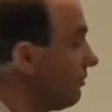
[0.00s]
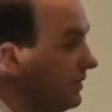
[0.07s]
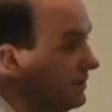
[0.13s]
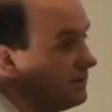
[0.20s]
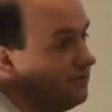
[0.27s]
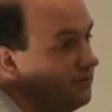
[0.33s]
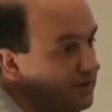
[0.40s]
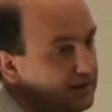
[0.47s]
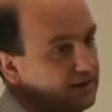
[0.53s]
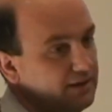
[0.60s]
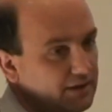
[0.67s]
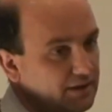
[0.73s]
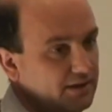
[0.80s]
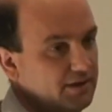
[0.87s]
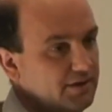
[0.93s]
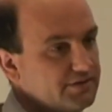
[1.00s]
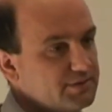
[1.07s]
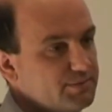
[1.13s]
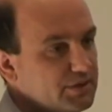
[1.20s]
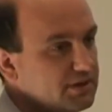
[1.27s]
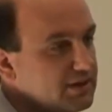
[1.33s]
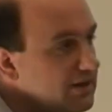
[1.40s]
reservoir of
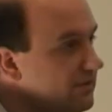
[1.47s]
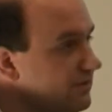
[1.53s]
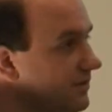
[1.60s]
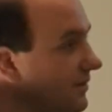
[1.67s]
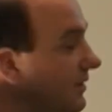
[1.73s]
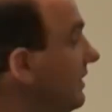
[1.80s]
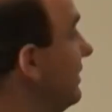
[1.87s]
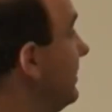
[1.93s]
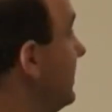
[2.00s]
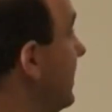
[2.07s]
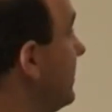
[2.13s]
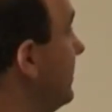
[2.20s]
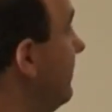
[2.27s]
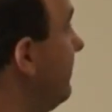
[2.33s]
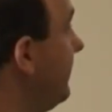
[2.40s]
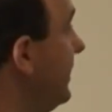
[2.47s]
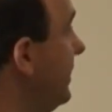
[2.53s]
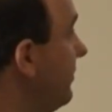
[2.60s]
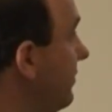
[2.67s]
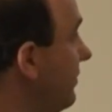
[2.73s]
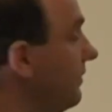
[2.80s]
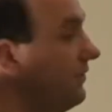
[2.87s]
smoke character there and it's actually
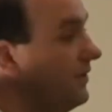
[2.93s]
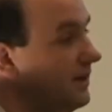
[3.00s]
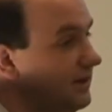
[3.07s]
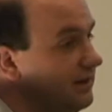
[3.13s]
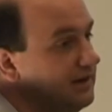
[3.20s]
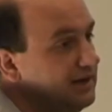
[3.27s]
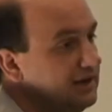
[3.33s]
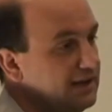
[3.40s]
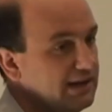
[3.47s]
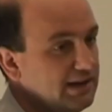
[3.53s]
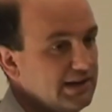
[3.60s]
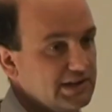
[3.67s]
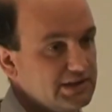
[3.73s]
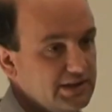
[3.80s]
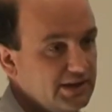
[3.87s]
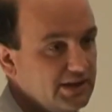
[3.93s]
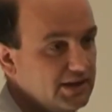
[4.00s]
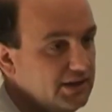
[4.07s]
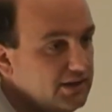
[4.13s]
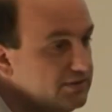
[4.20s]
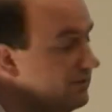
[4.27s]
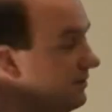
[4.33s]
feeding through the vine and actually
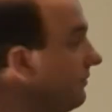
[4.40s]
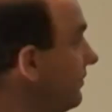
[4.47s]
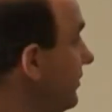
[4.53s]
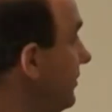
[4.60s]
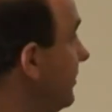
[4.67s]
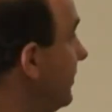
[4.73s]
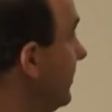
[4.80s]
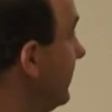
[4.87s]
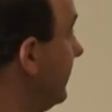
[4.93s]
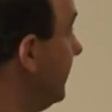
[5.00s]
getting into the fruit.